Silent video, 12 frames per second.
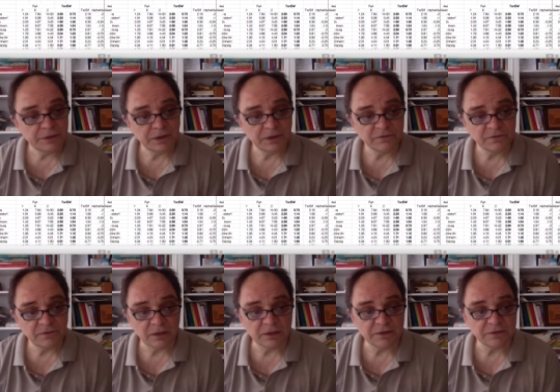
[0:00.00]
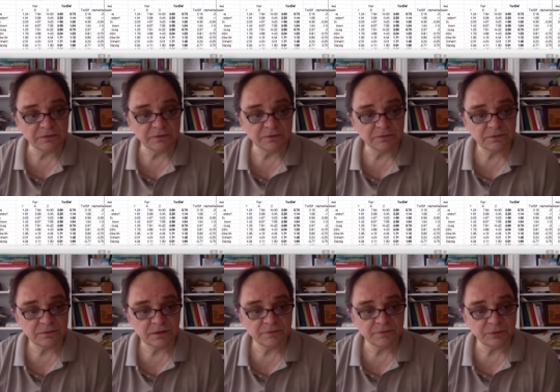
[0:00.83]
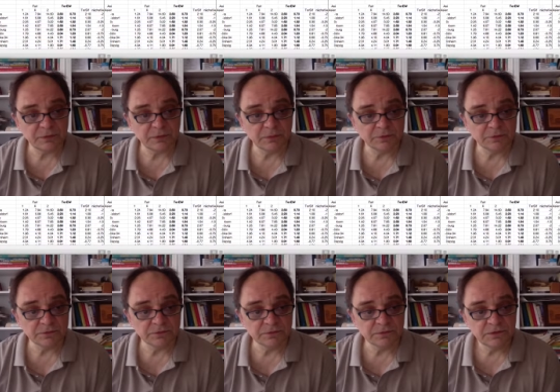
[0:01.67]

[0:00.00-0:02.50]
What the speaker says: are solid after promotion.